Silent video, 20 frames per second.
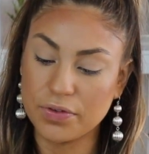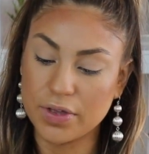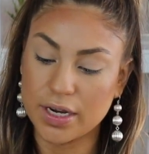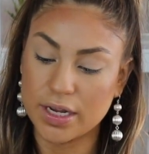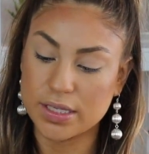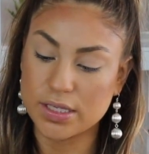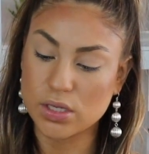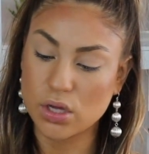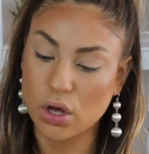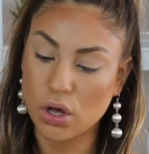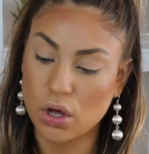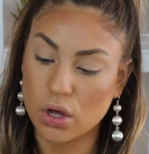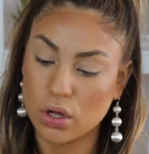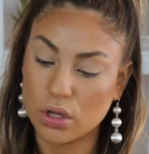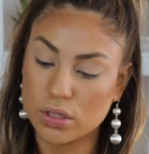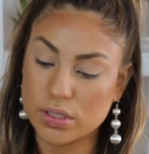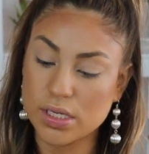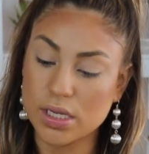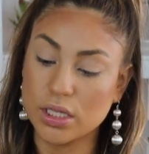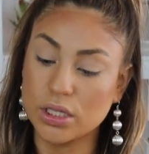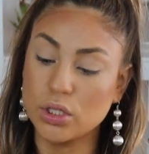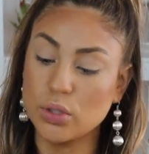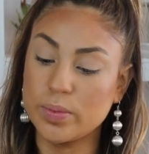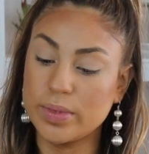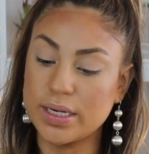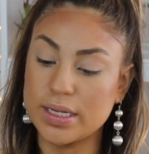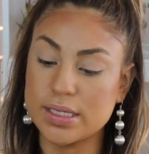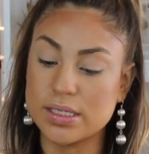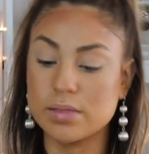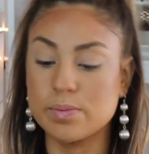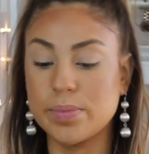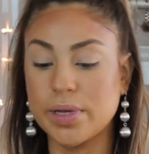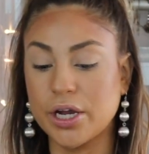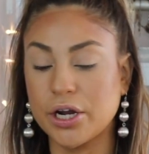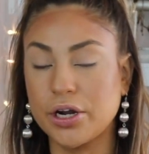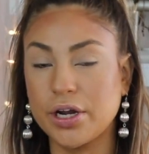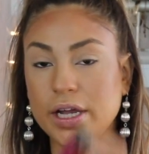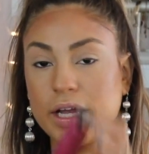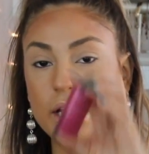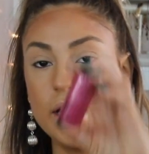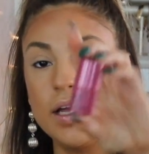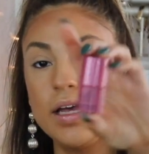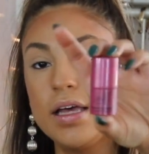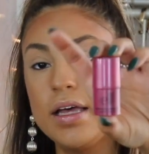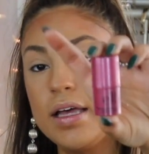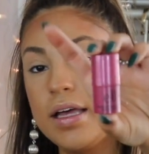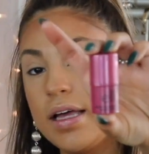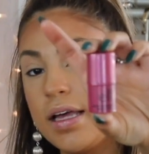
and it's called Luminous Berry.